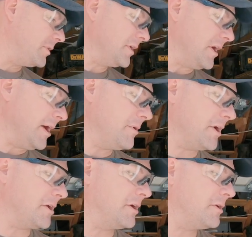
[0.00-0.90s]
but I'm
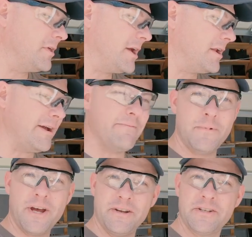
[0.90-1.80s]
not going to do that. I have
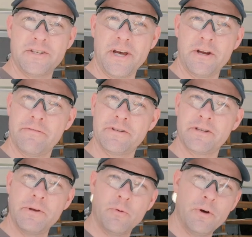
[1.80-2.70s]
not decided if there's
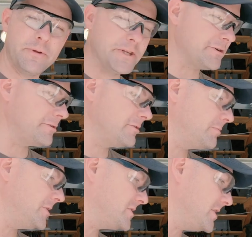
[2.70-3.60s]
going to be a one piece or a two
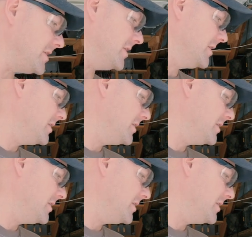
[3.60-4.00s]
piece yet.